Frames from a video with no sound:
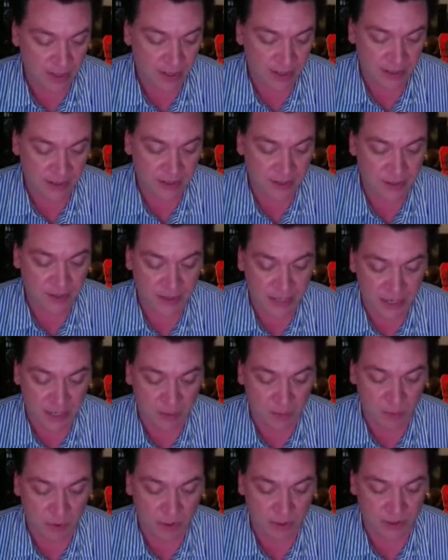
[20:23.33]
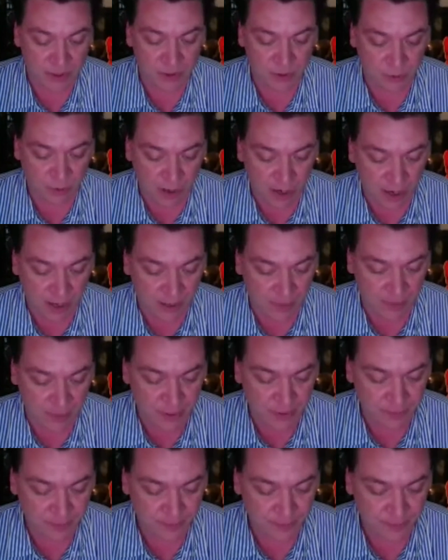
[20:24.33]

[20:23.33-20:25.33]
and its name ascribed.